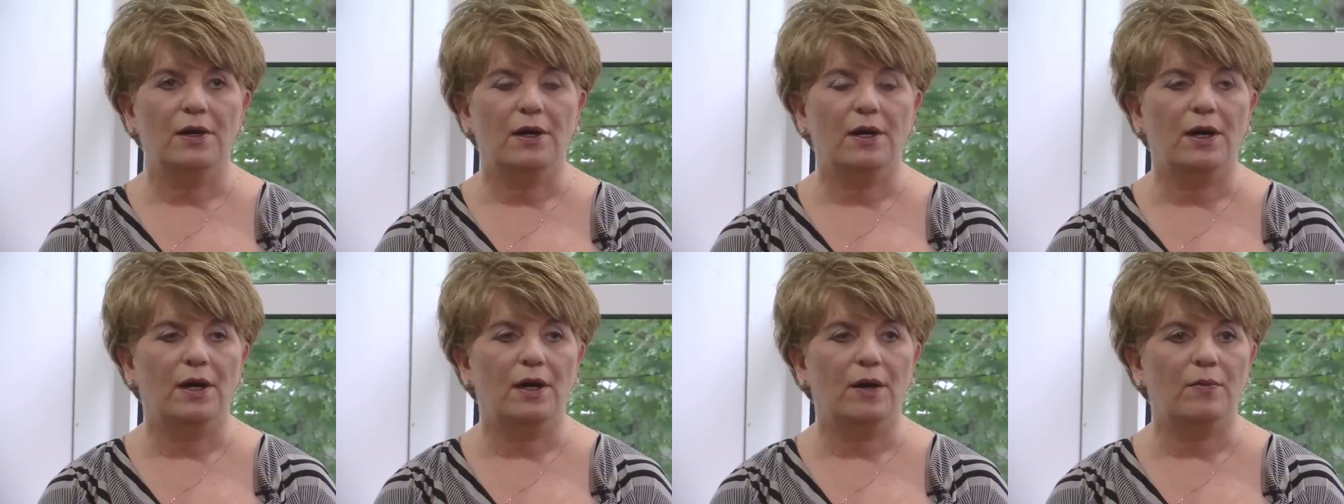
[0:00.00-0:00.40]

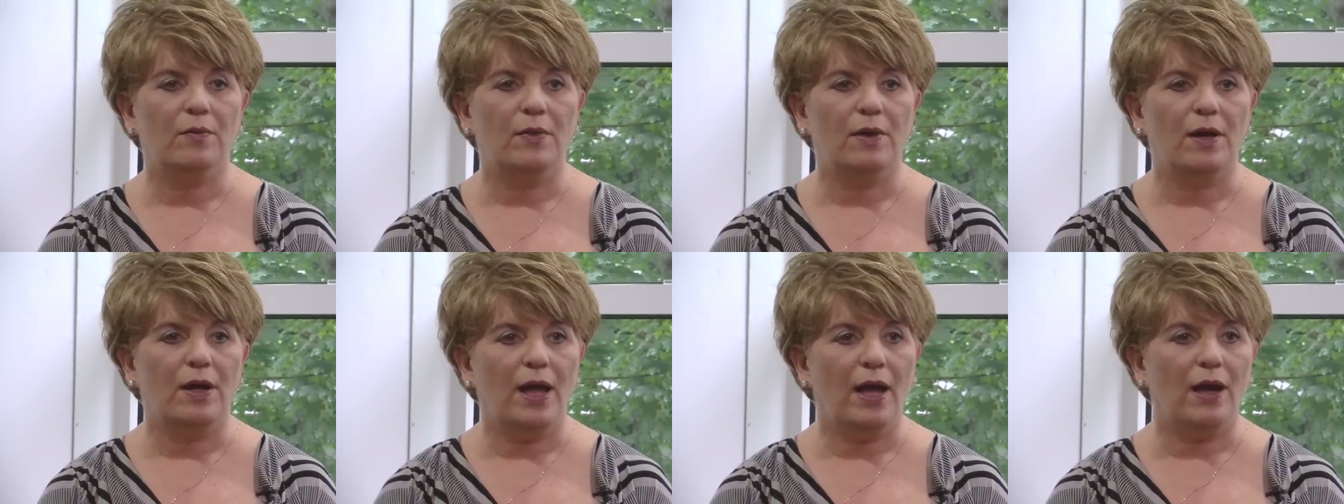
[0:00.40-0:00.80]

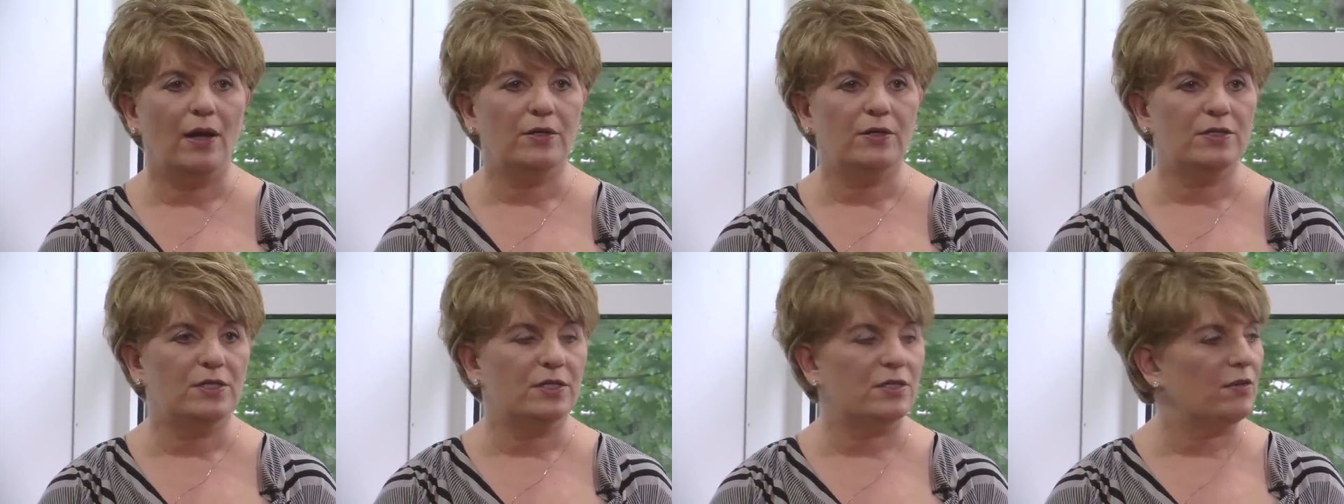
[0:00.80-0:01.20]
um, how
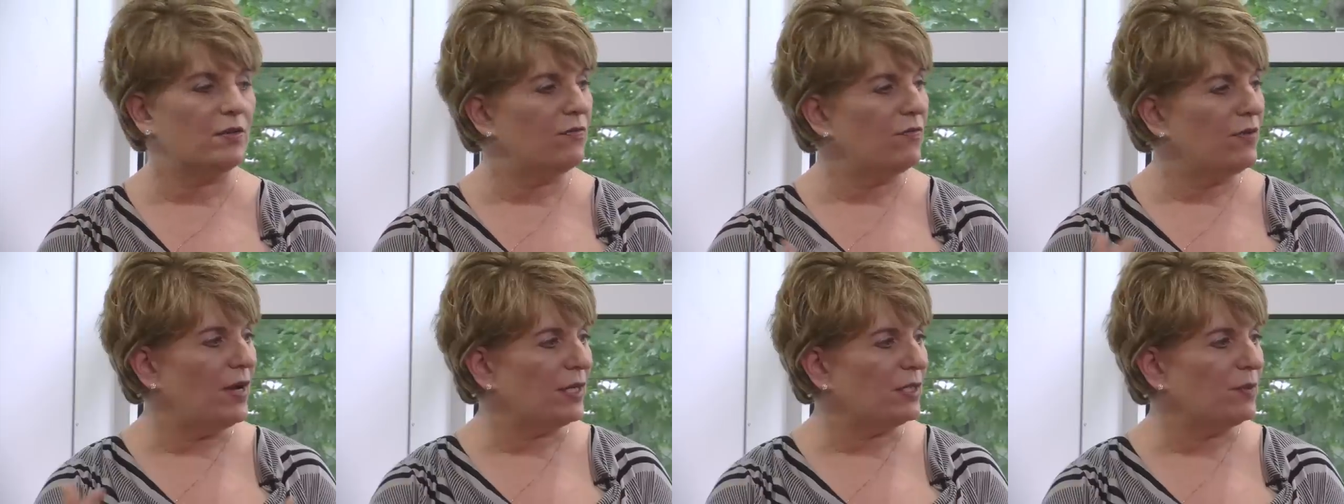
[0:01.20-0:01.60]
does this
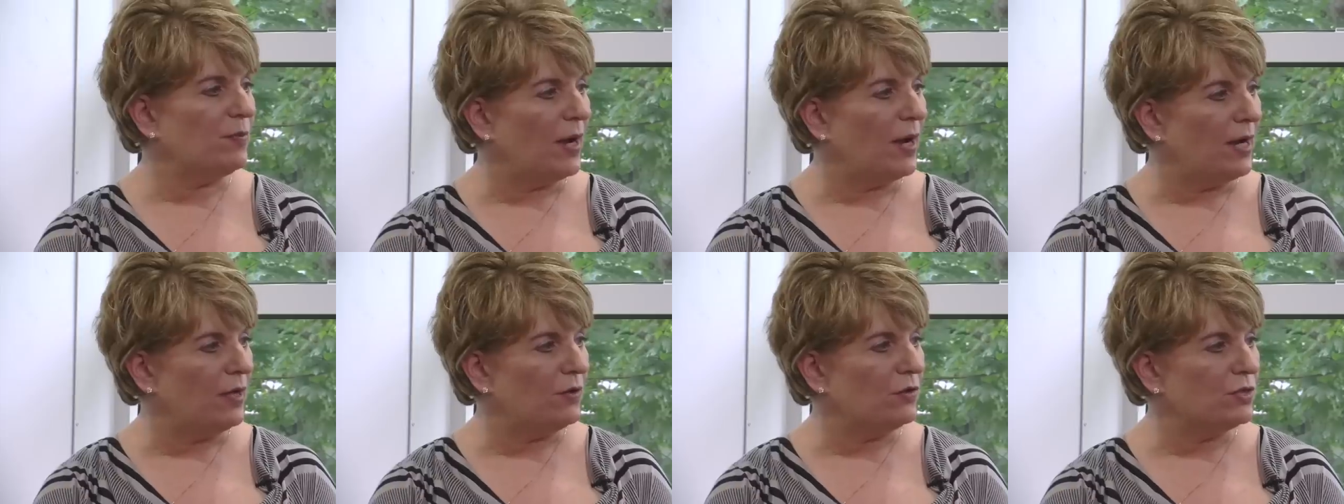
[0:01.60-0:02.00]
affect
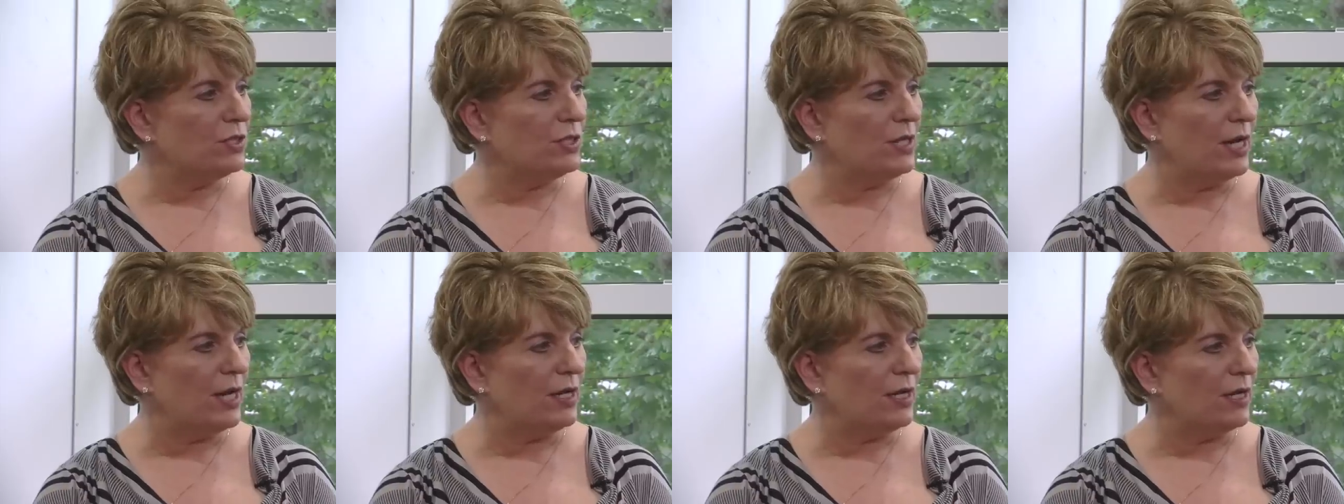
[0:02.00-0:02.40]
my
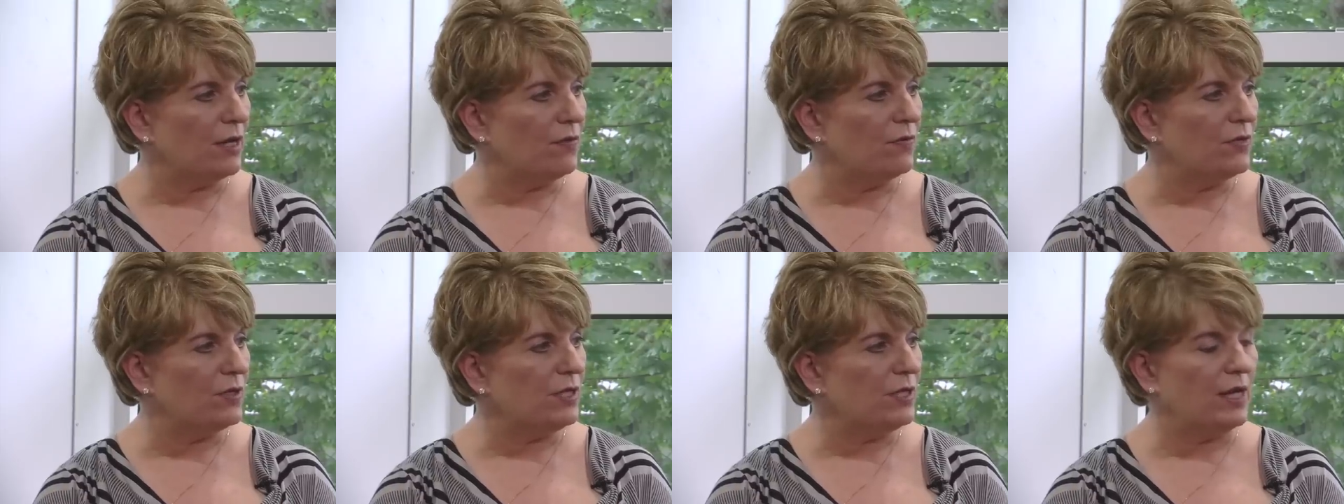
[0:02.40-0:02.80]
understanding
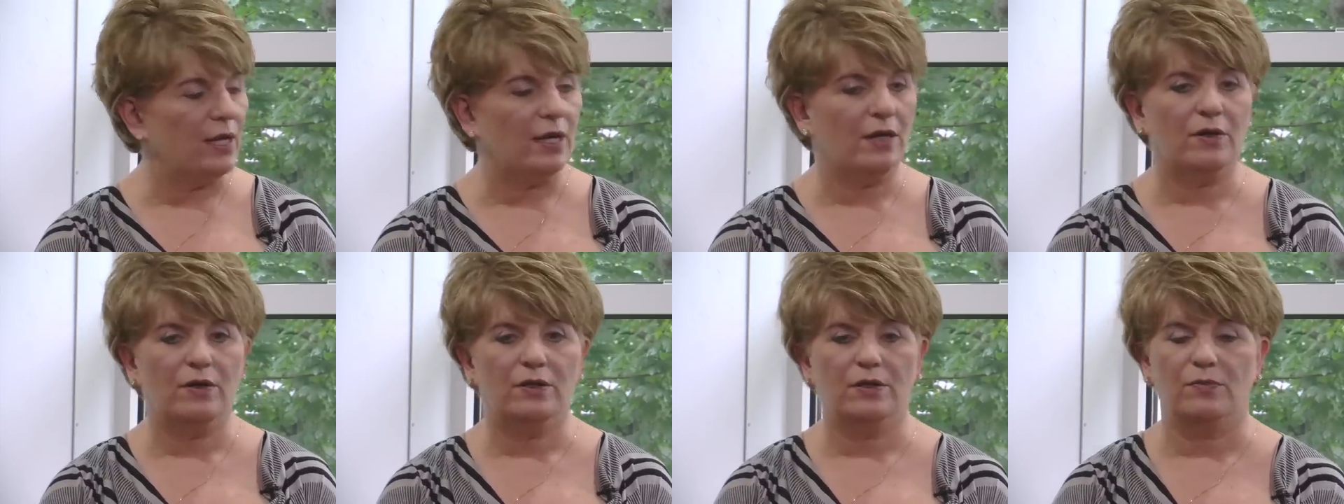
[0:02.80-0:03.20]
of the
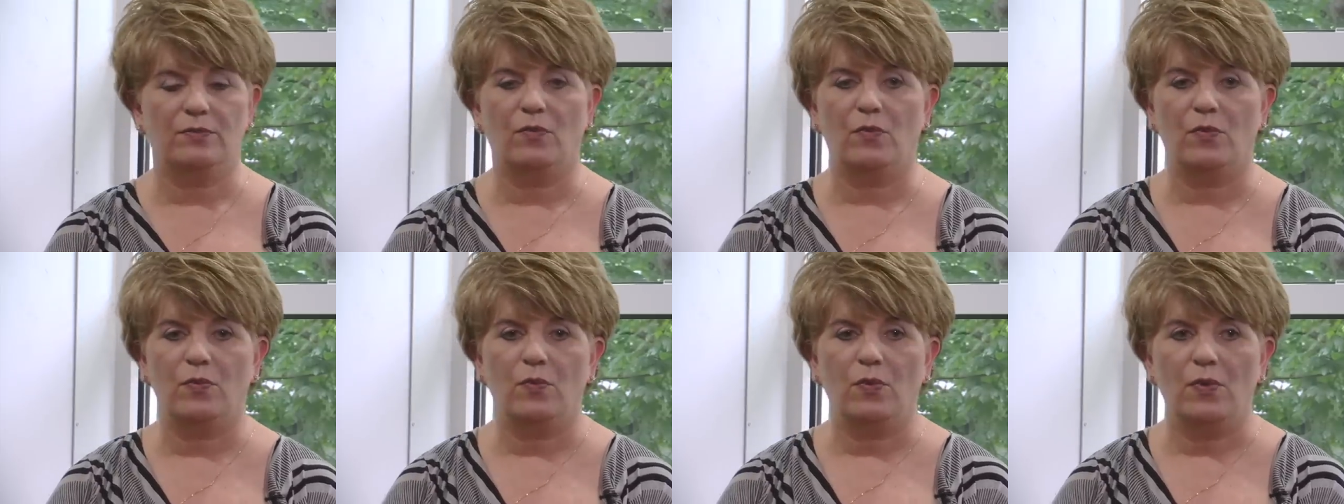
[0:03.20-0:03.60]
tale
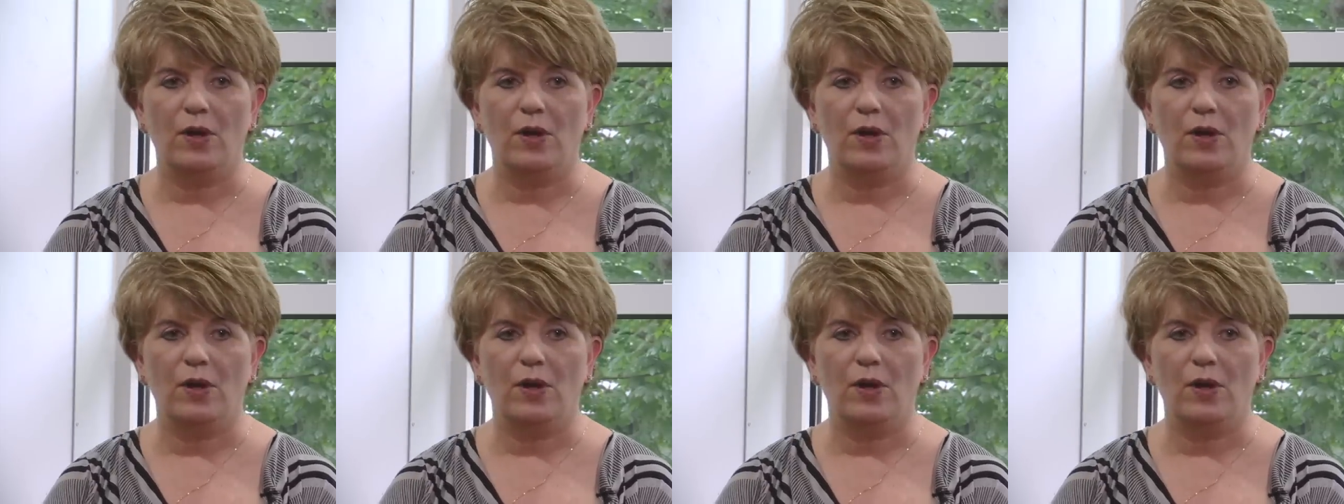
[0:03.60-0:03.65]
and